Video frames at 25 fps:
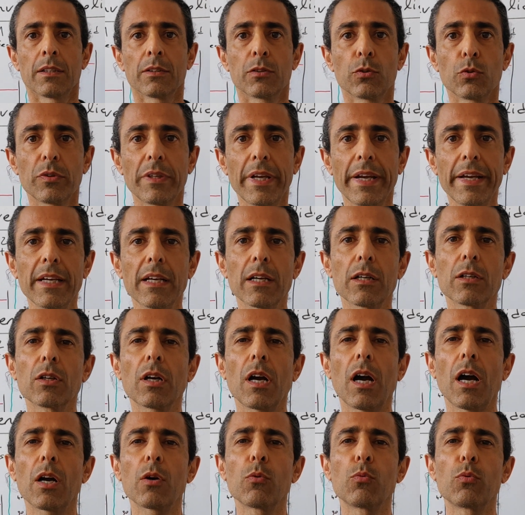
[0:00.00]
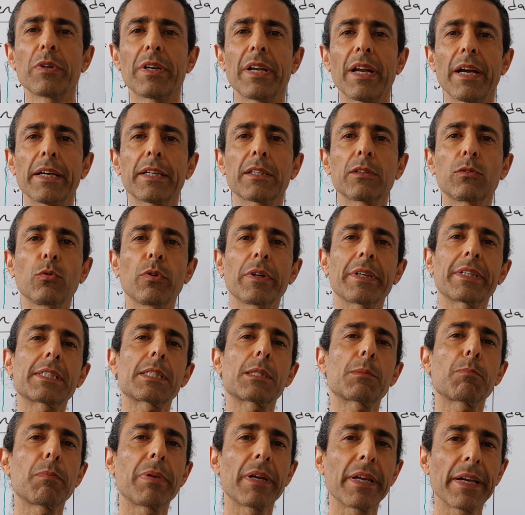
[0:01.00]
Today I would like to
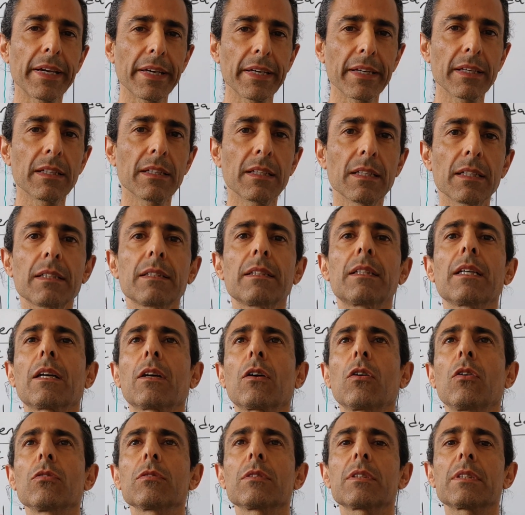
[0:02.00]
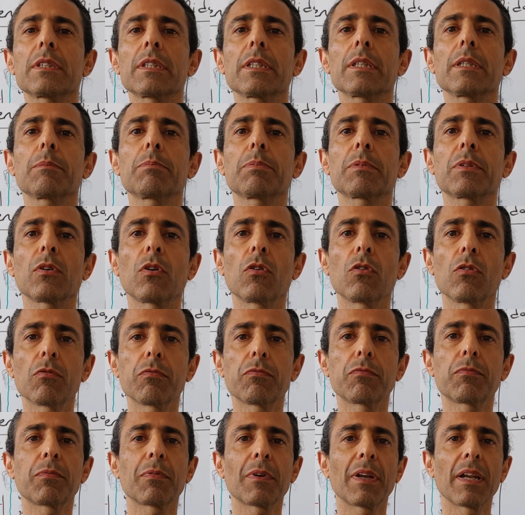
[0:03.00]
explain the concept
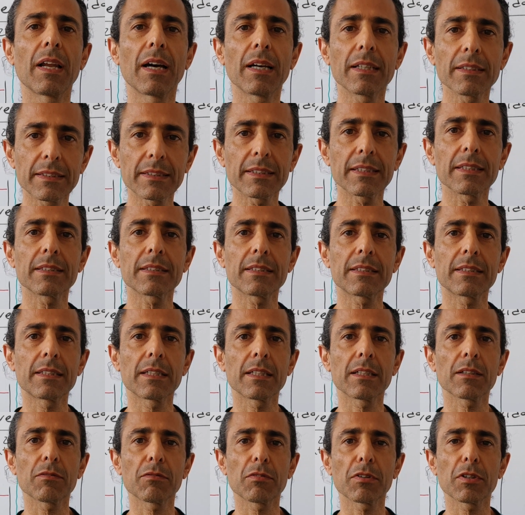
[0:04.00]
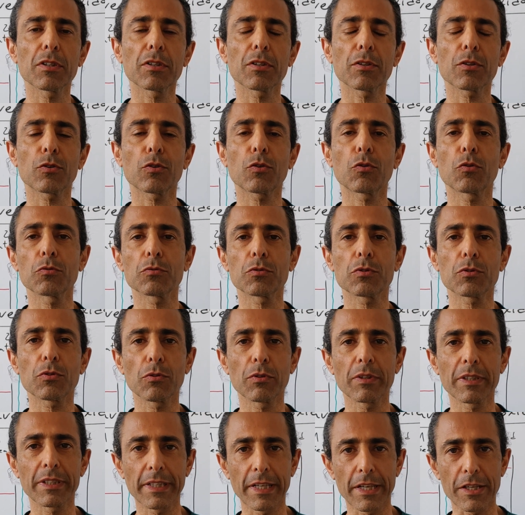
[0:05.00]
of license server
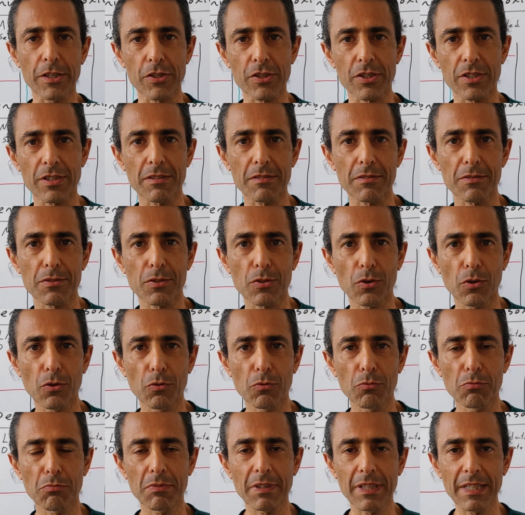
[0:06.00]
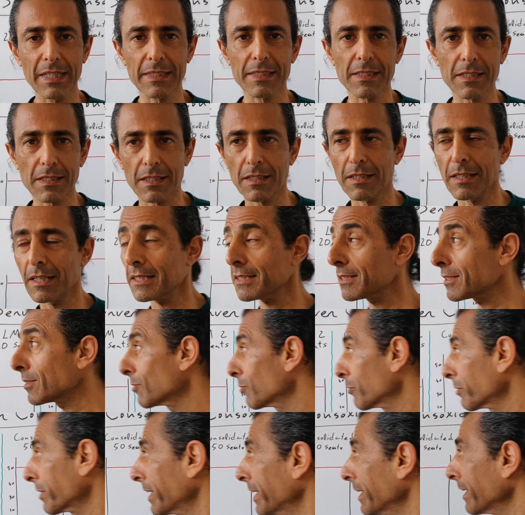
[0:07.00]
consolidation. So let's
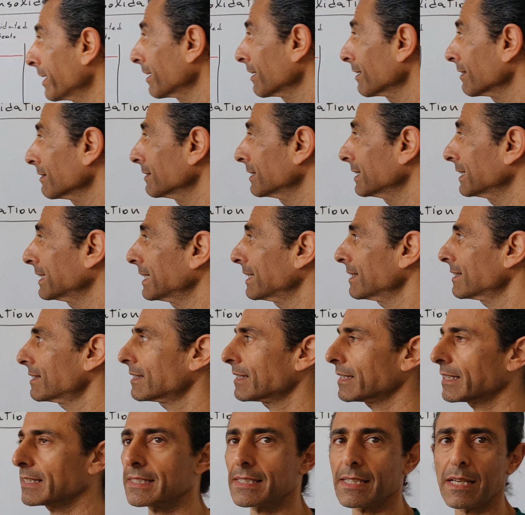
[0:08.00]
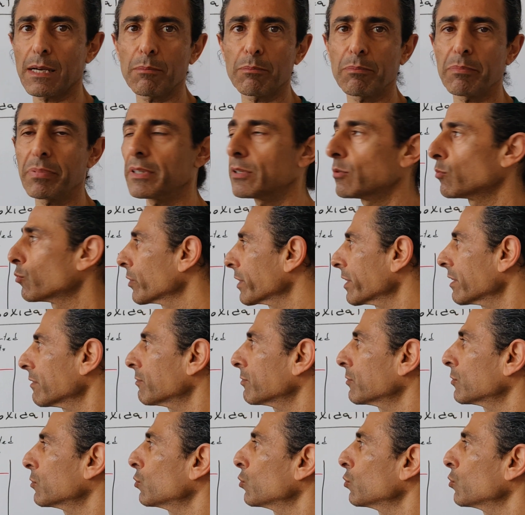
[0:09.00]
look here in this example. We
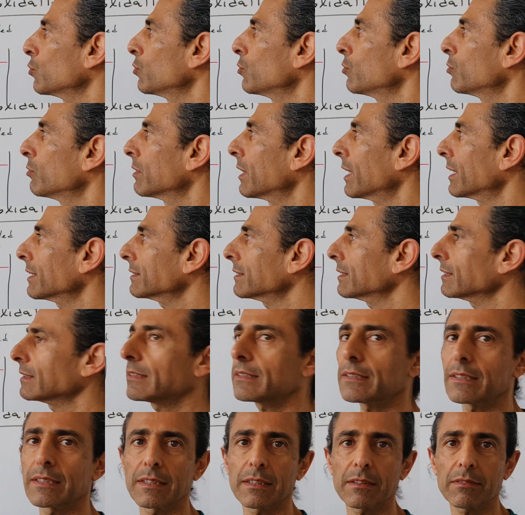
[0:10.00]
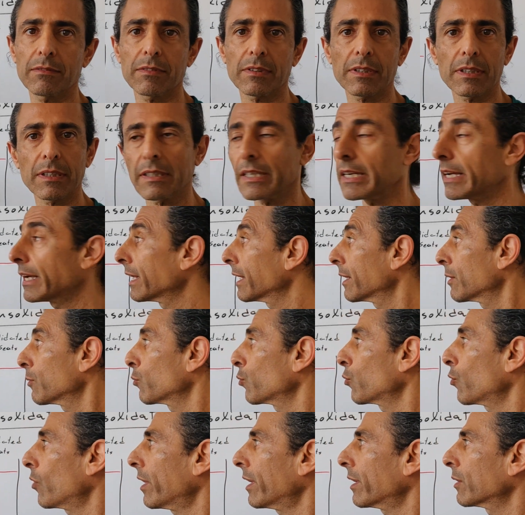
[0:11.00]
have two license servers,
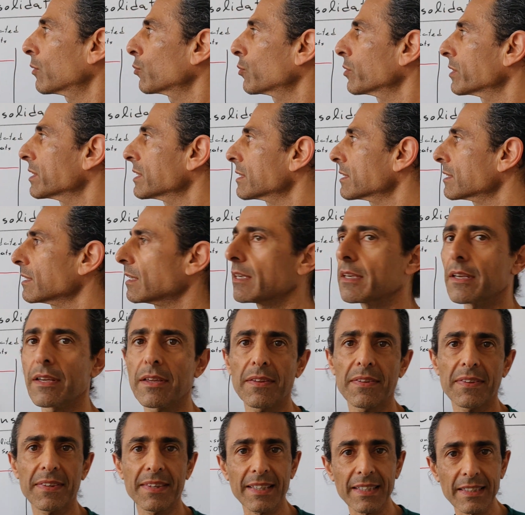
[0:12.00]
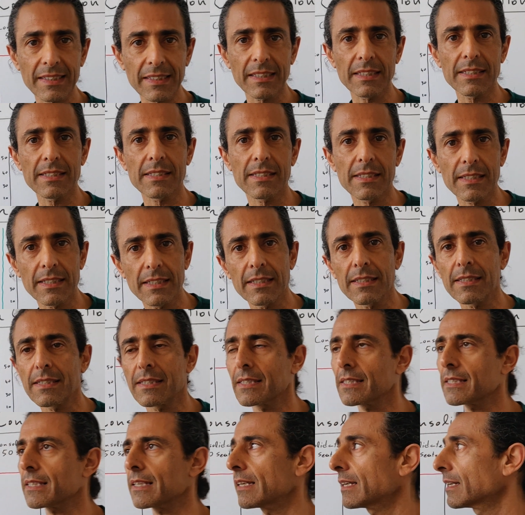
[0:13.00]
LM1 with 30
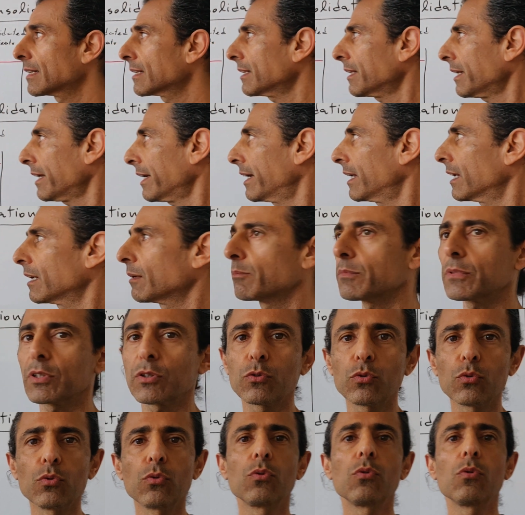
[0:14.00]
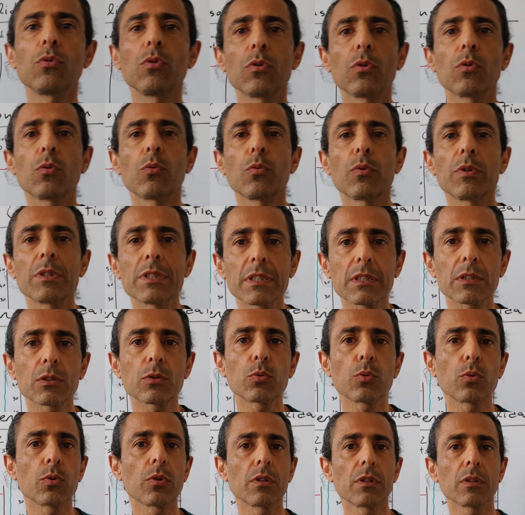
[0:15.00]
seats and LM2 with
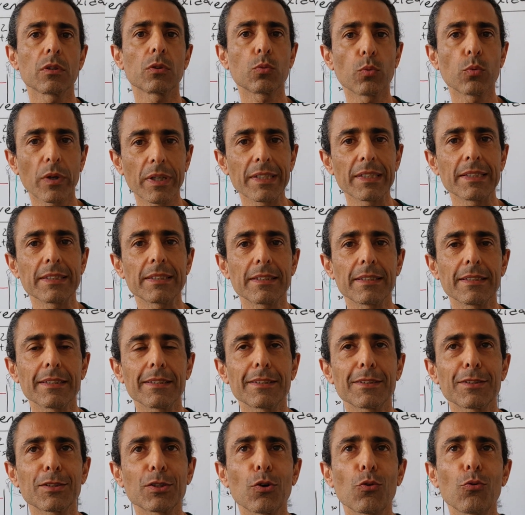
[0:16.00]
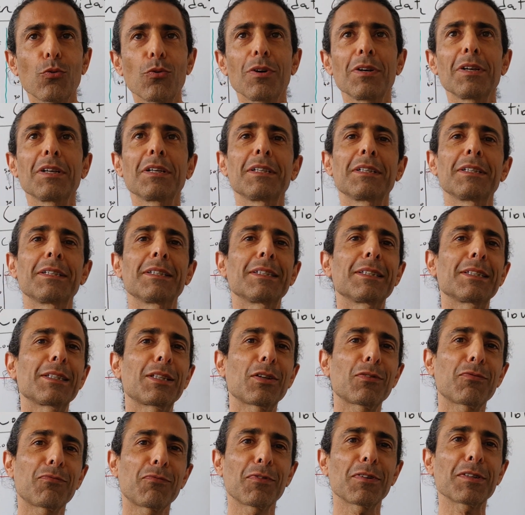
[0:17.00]
20 seats. So
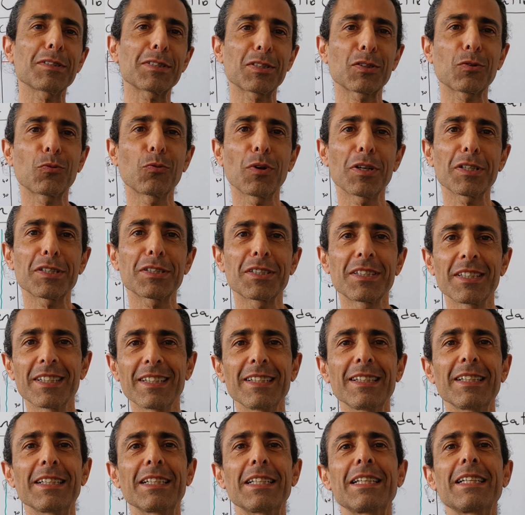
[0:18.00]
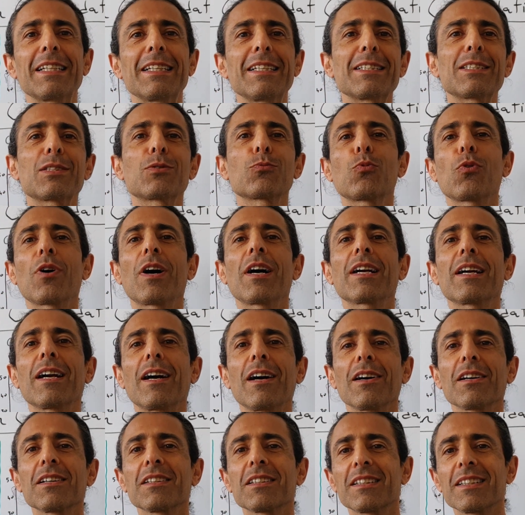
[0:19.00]
the first question is, why
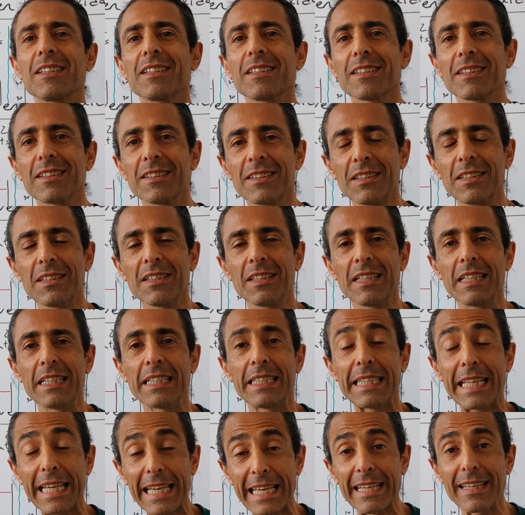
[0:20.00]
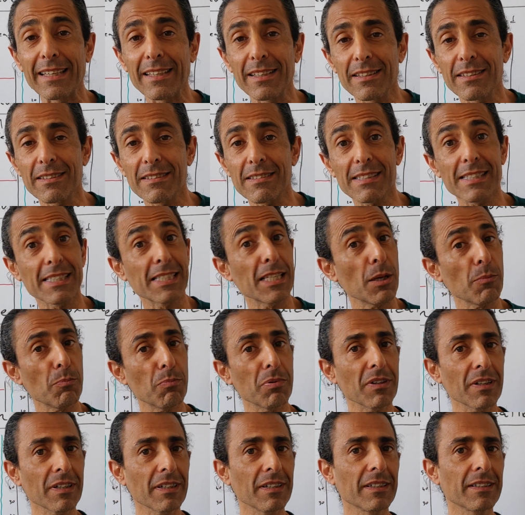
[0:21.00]
are they
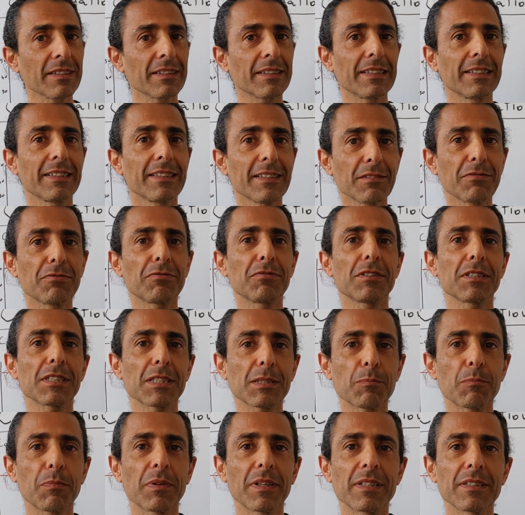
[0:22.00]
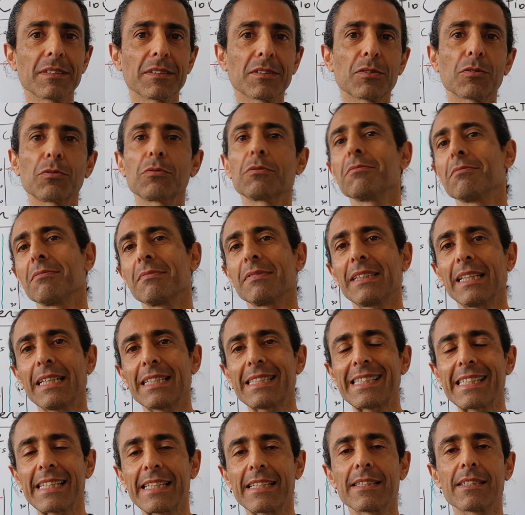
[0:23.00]
separate in the first place? So
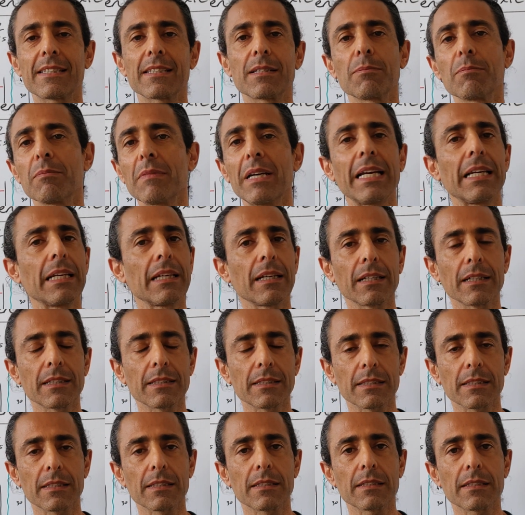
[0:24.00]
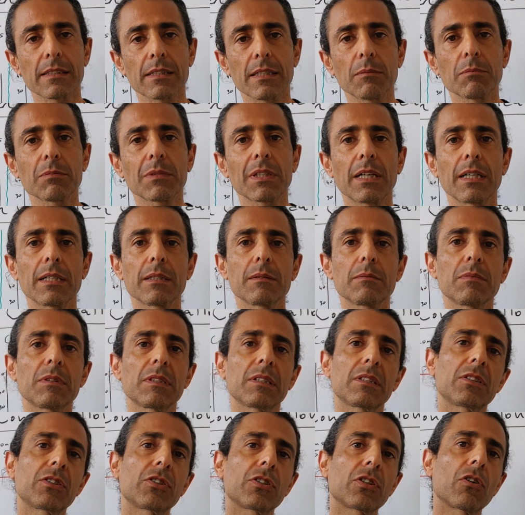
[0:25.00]
that's easy, many reasons.
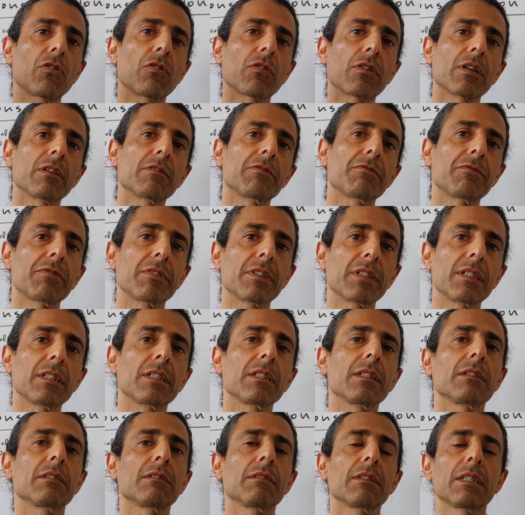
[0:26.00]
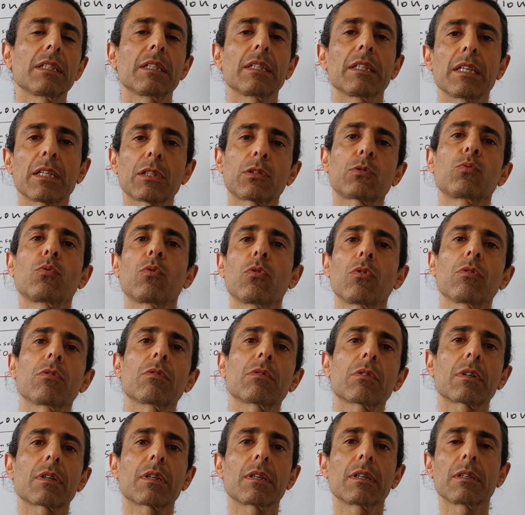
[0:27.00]
Sometimes geography,
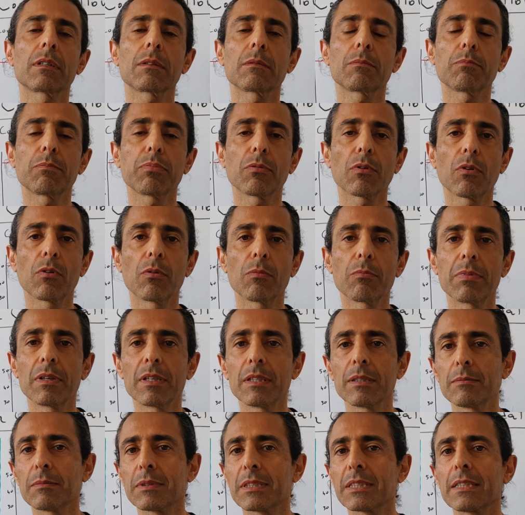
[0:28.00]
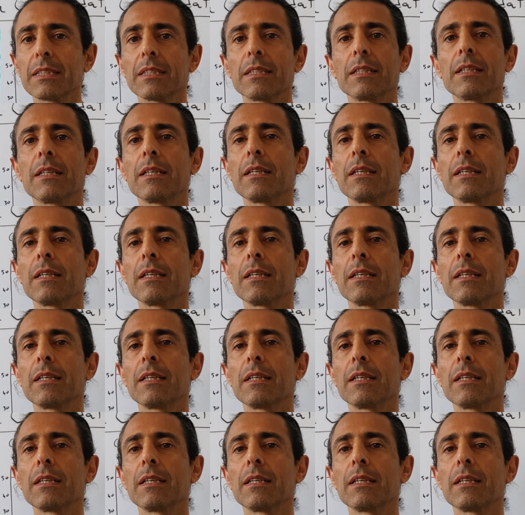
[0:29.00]
network problems,